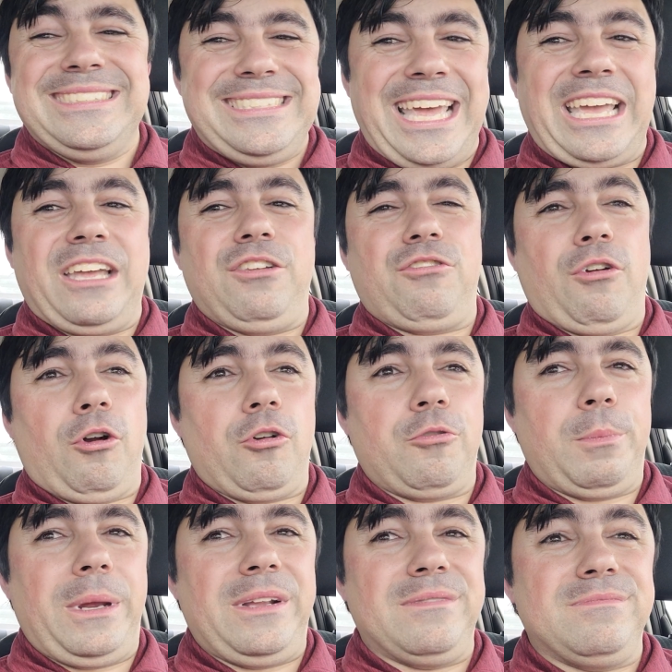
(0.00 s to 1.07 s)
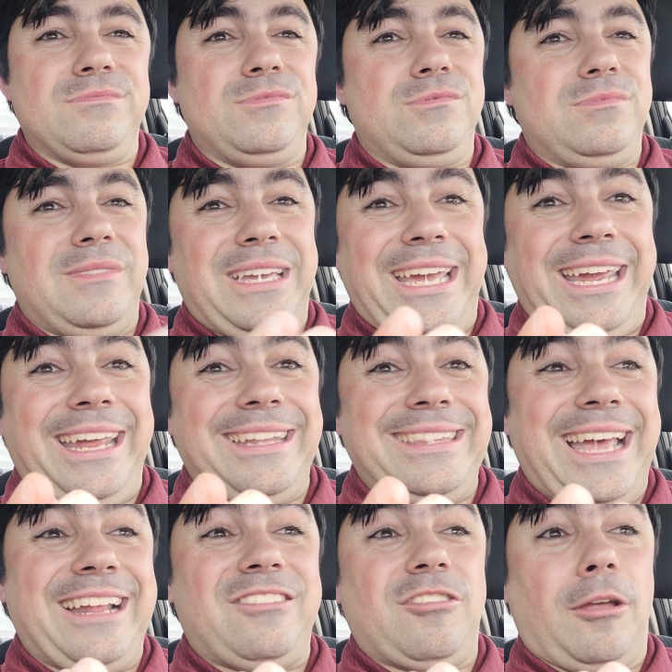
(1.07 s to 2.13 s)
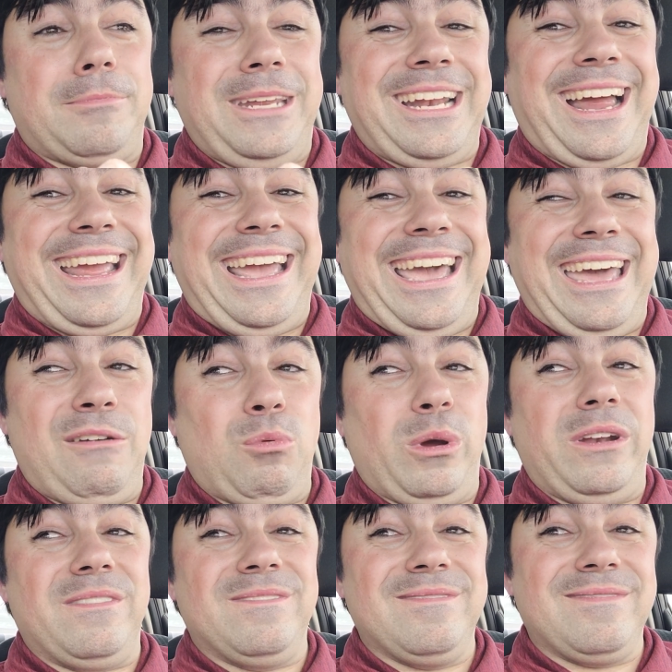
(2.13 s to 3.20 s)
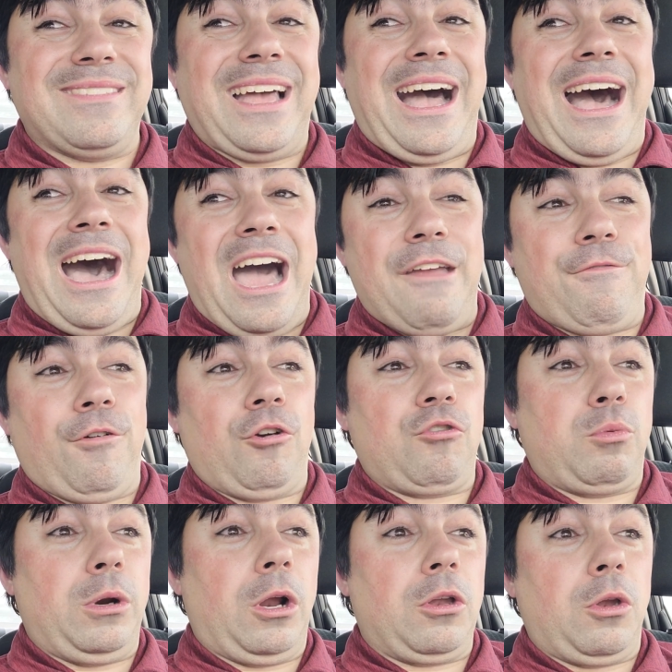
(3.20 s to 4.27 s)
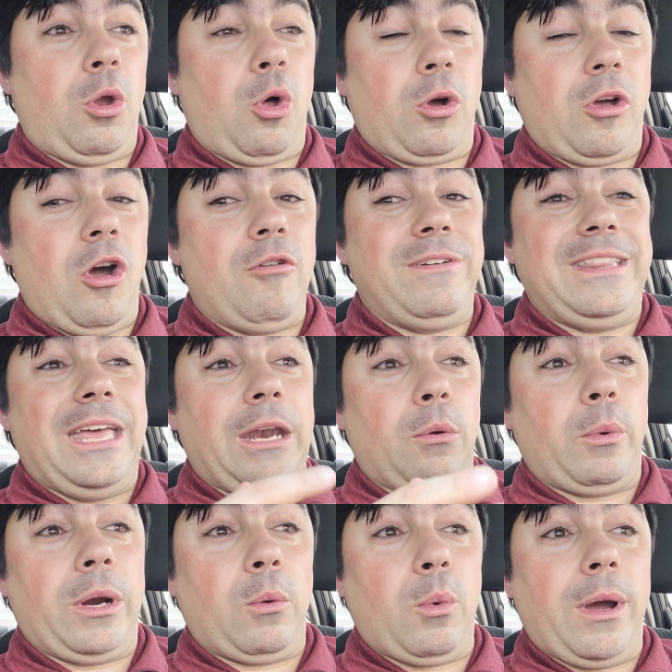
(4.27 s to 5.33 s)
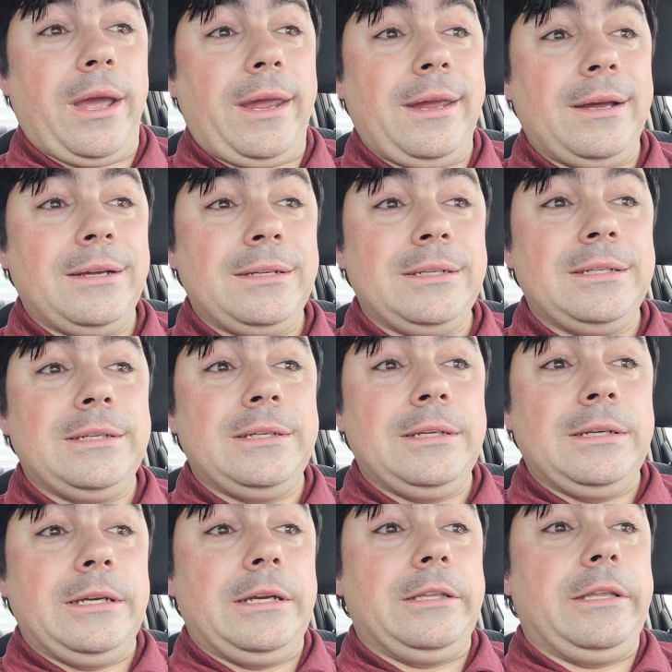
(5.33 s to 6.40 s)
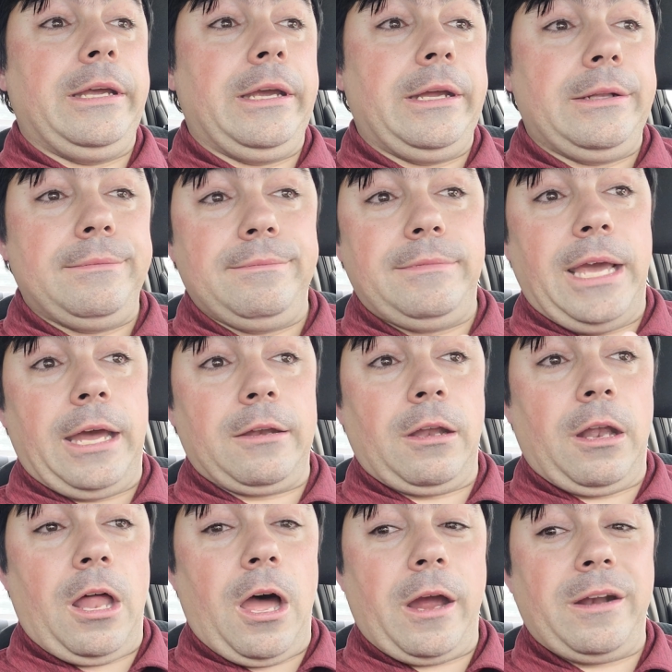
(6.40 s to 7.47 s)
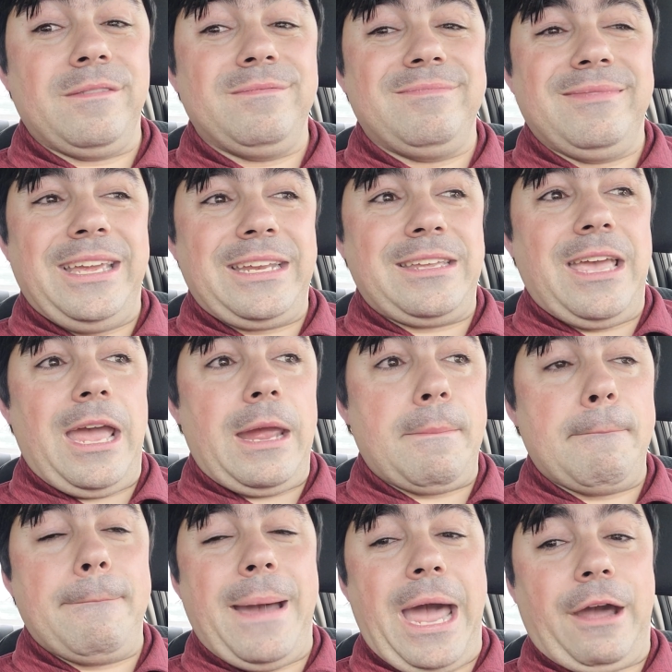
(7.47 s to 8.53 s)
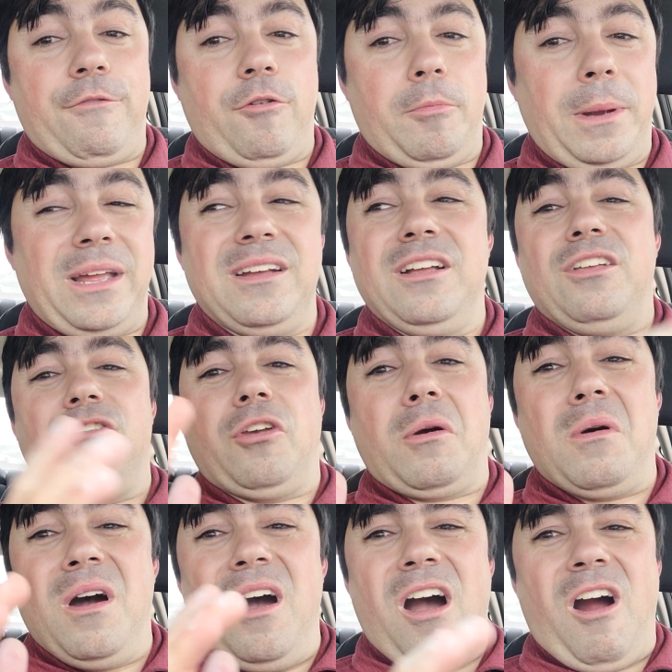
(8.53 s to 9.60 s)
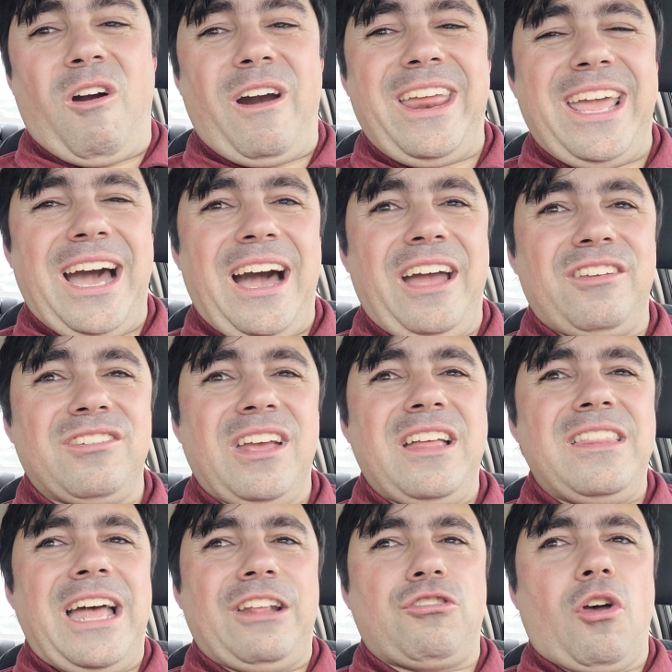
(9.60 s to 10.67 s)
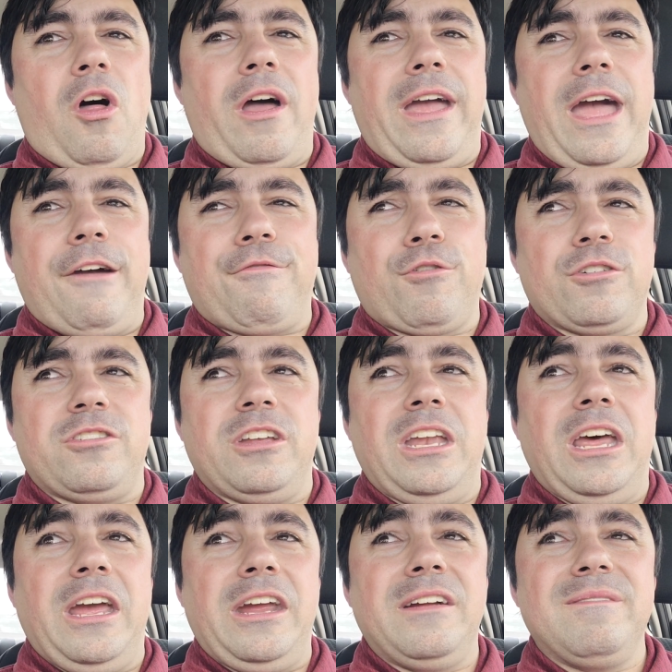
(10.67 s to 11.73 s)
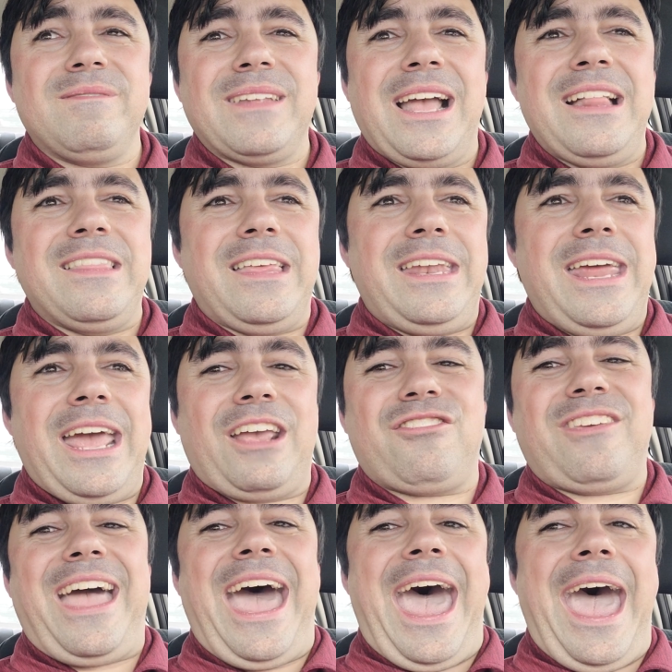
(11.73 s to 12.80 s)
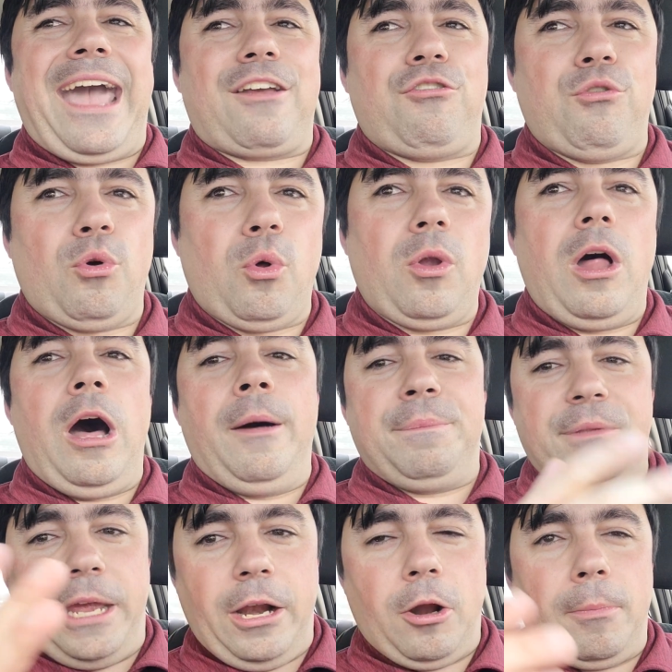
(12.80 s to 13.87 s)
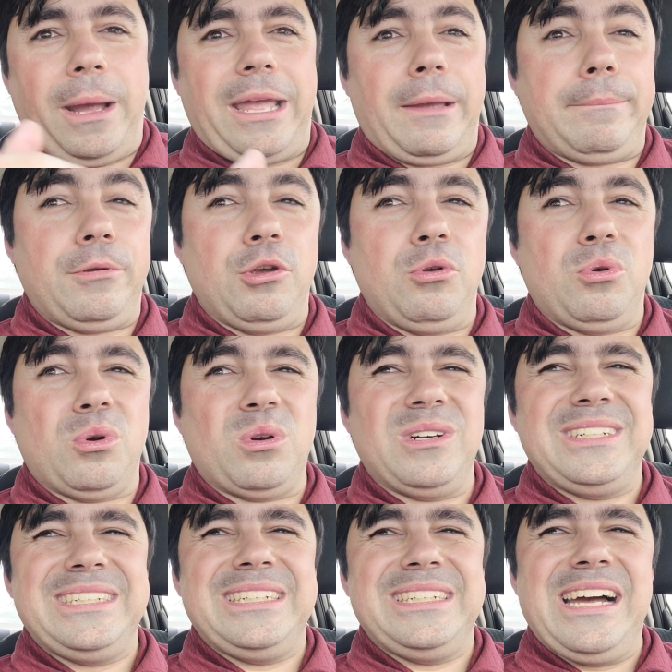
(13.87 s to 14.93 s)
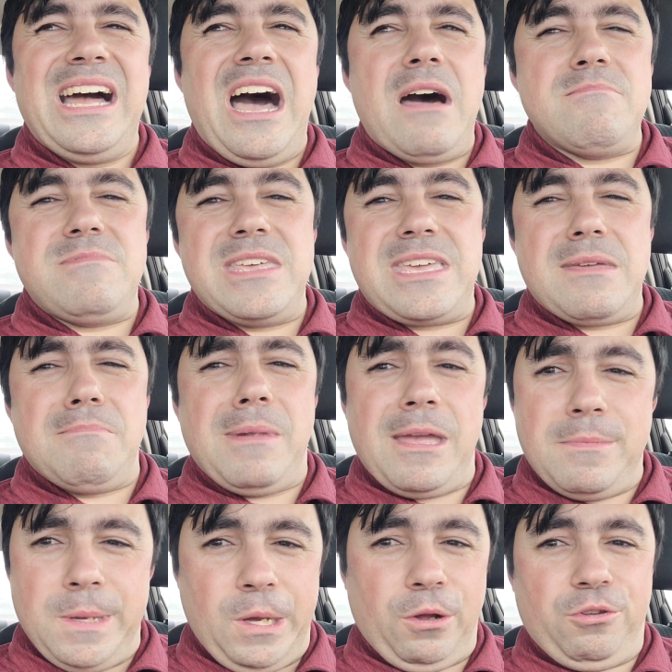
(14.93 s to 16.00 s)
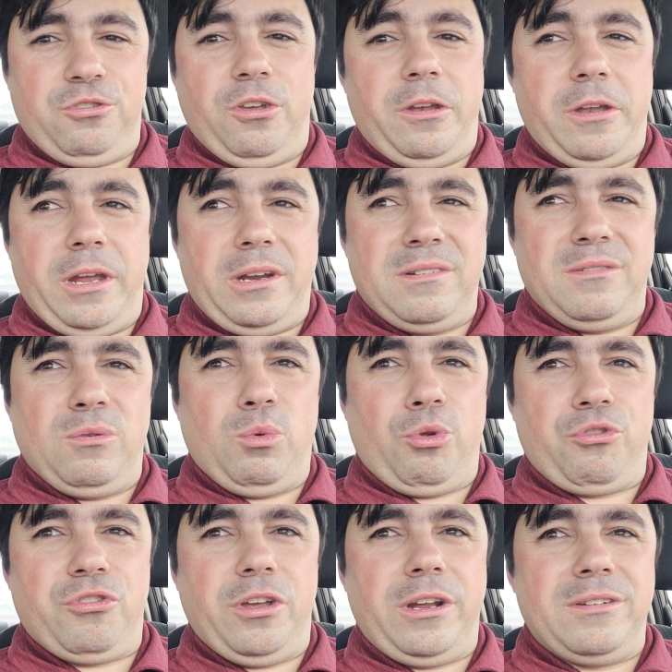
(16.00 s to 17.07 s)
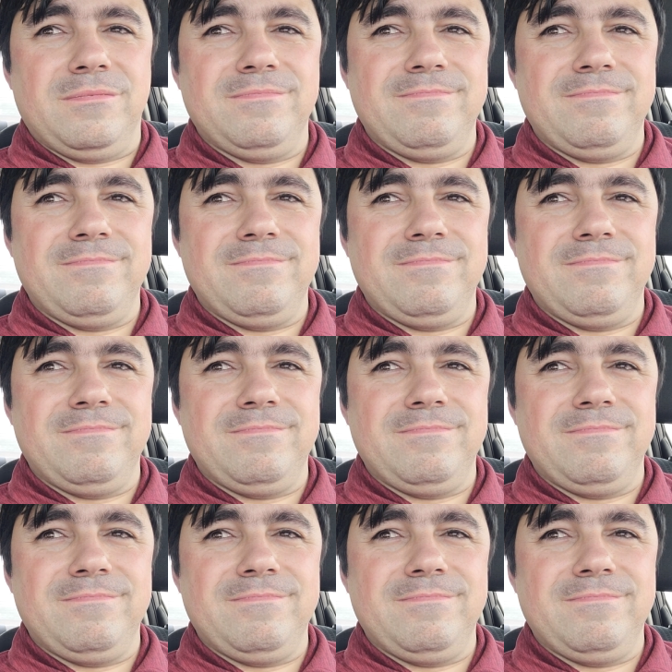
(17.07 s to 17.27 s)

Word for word: that concerns me. And that's something I had when I first went on long COVID, then it went away, and then down the line, it came back for me. So, alrighty, guys, that's all I have for today. The next actual update on my computer, I'm thinking maybe on Sunday. We'll see.